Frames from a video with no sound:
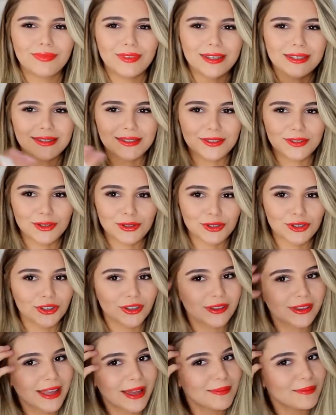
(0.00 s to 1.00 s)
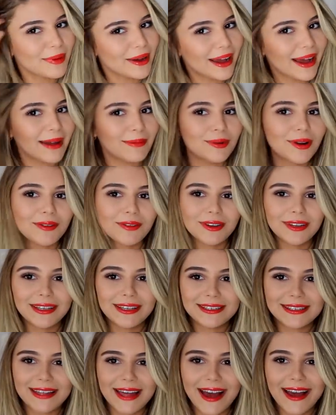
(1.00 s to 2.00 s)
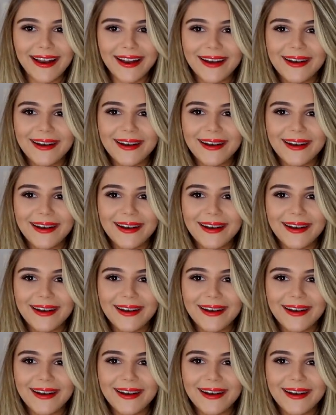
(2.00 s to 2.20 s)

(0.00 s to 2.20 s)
this is your shirt then, but I'm not really into that.